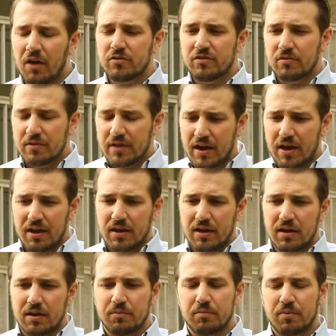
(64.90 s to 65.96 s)

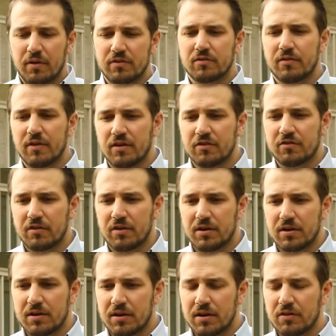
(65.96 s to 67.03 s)
today in
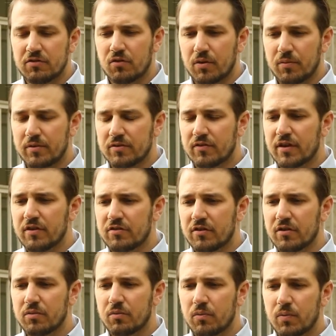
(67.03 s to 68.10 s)
preservation, historic
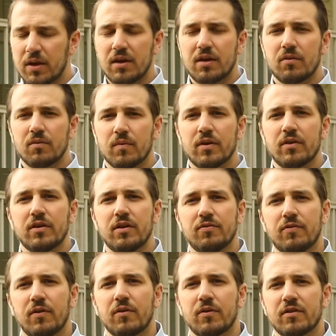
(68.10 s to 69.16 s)
preservation, we really
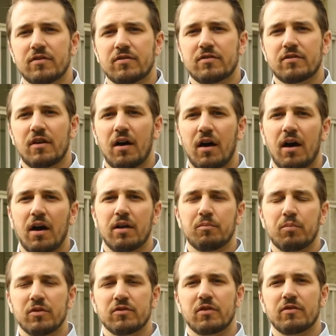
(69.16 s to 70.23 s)
focus on
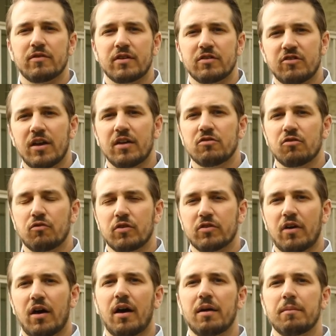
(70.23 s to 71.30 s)
preserving change over
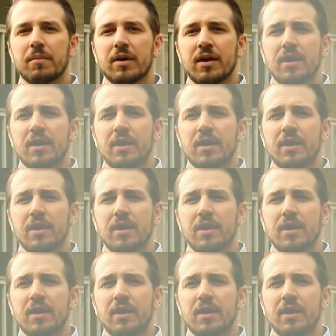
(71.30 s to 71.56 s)
time.